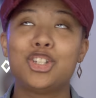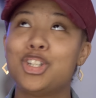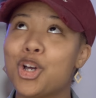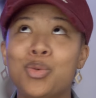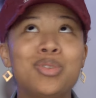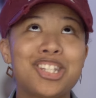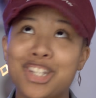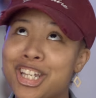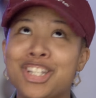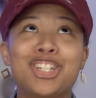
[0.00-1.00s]
Don't
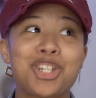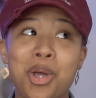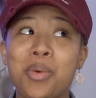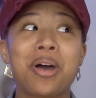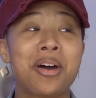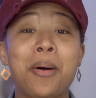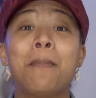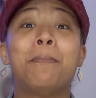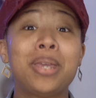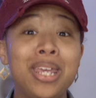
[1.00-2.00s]
just show
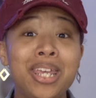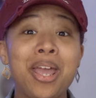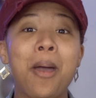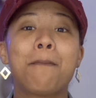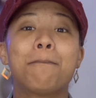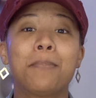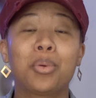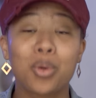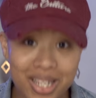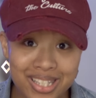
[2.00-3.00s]
up. Be
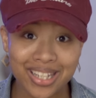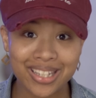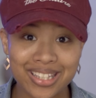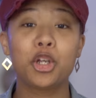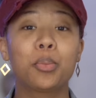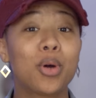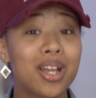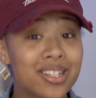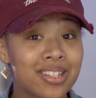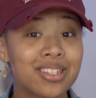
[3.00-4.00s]
present. Your
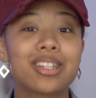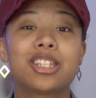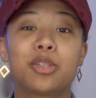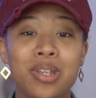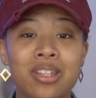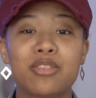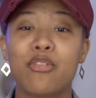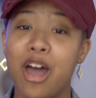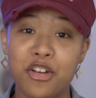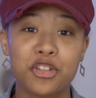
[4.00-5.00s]
presence speaks
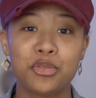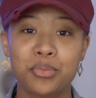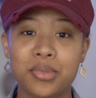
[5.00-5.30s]
value.